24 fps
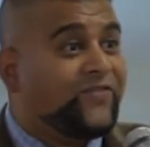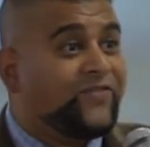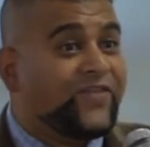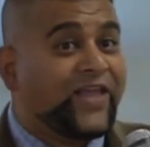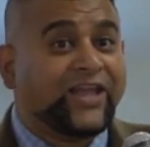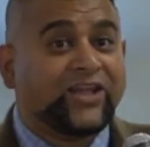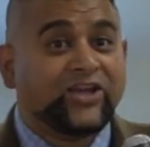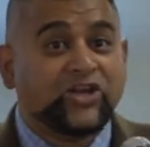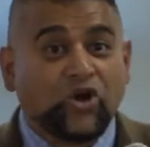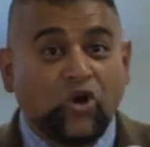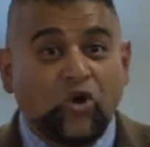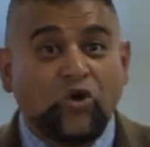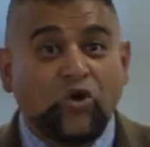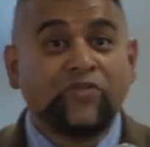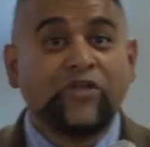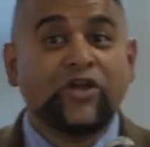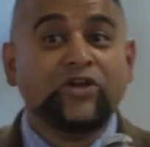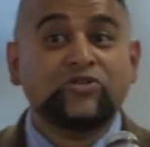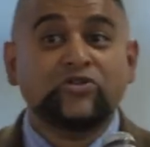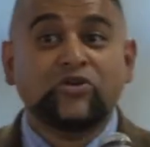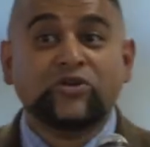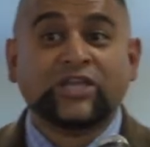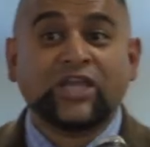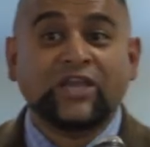They go there
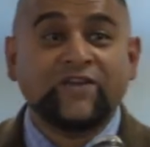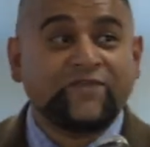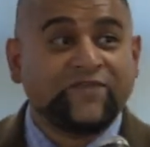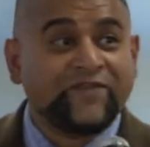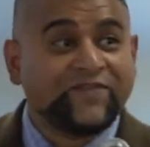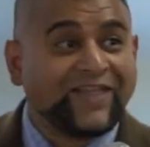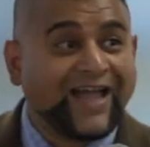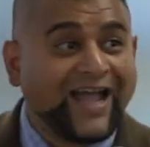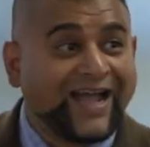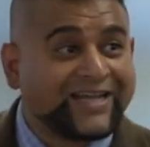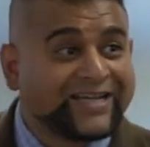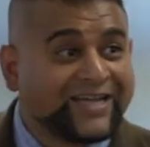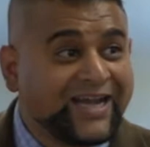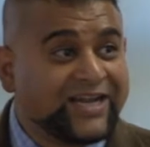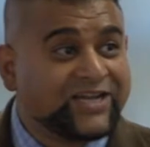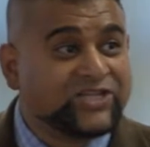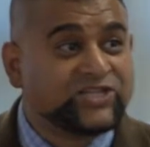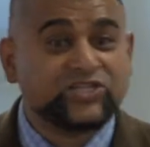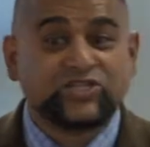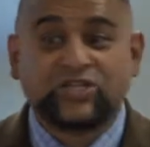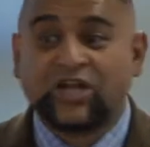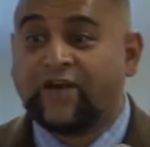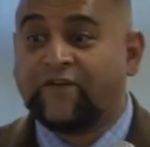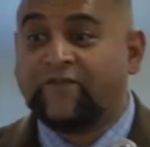looking for that kind of
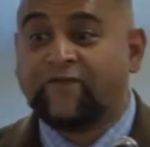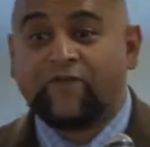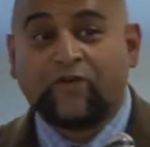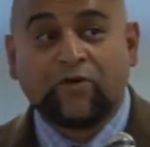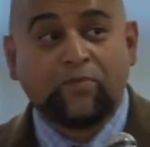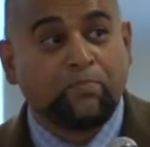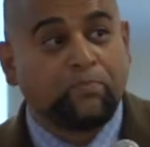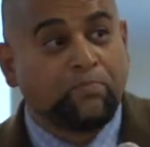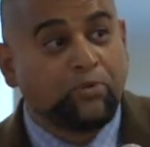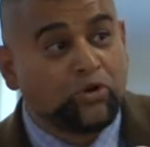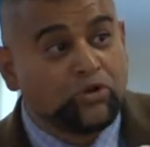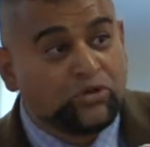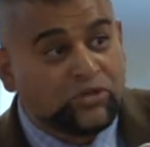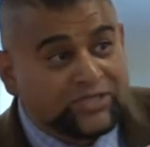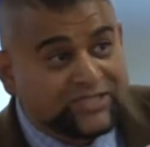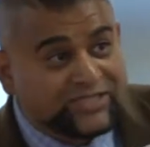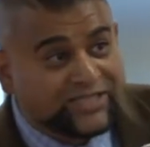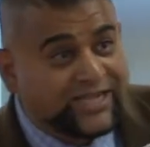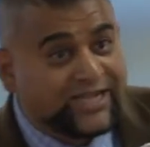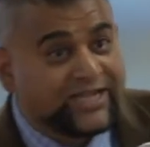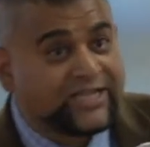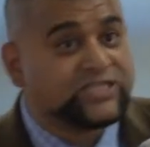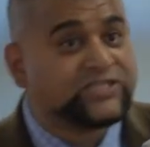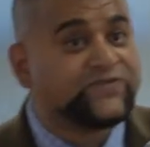stuff, for
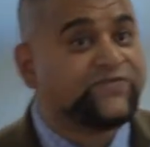bulletins,